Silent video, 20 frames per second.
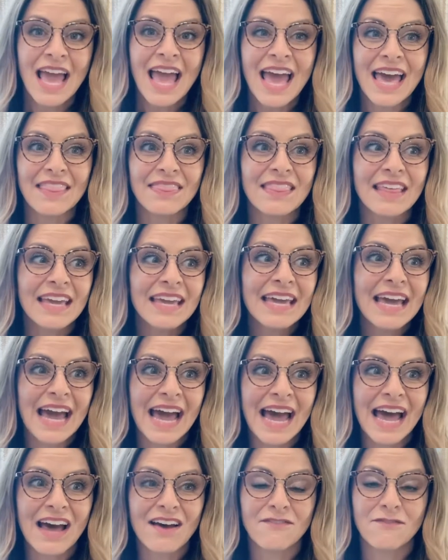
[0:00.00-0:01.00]
And they
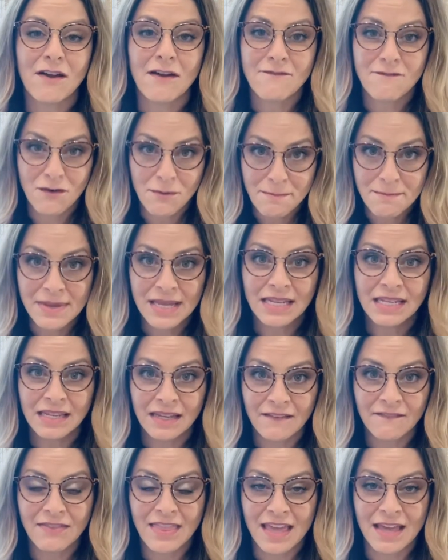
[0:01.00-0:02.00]
have, for many
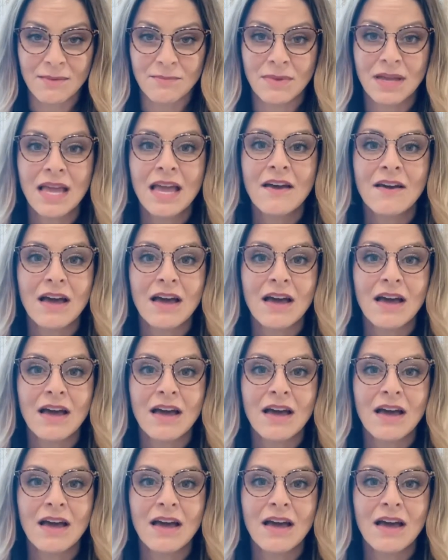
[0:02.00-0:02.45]
of them,